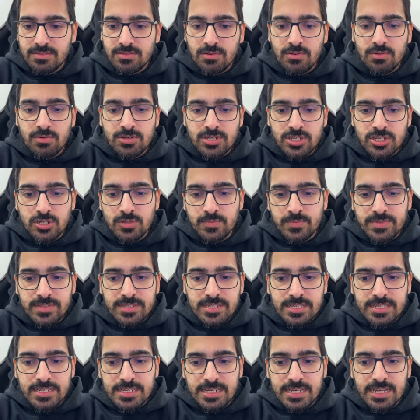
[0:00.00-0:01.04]
So
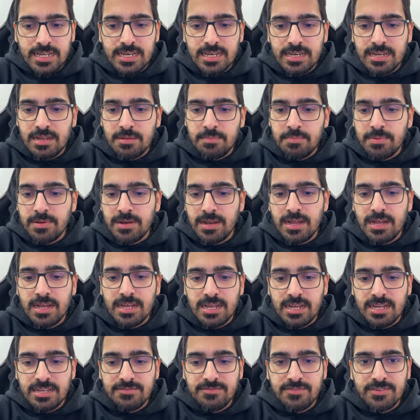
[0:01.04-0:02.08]
kubectl
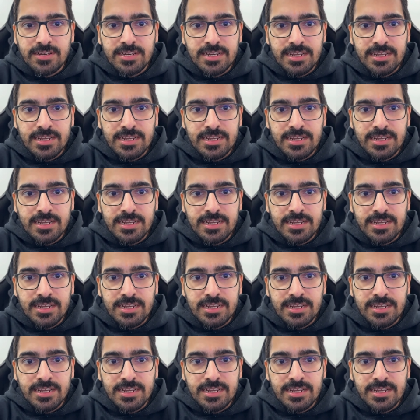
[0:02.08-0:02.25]
apply